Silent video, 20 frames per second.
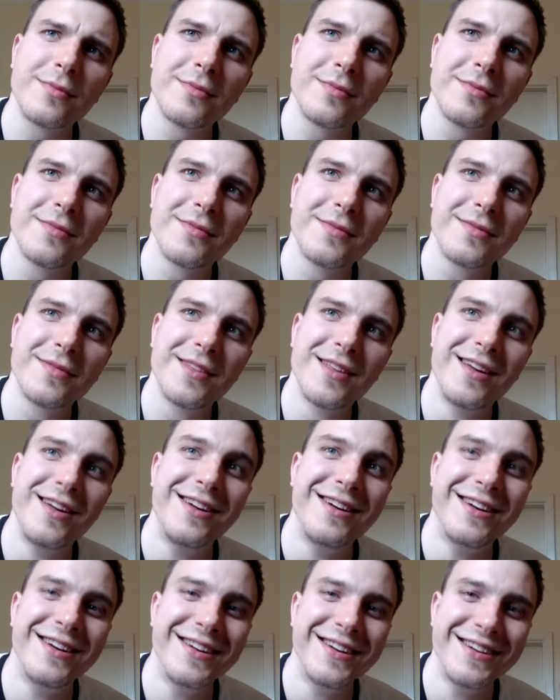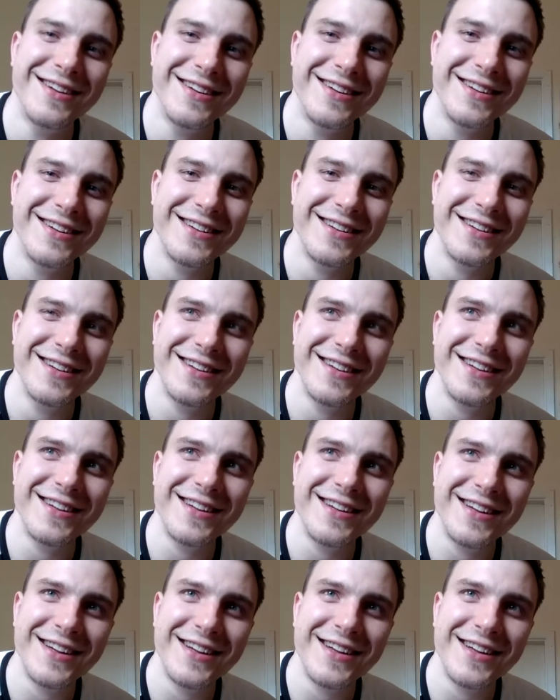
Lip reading: No one is speaking in this clip.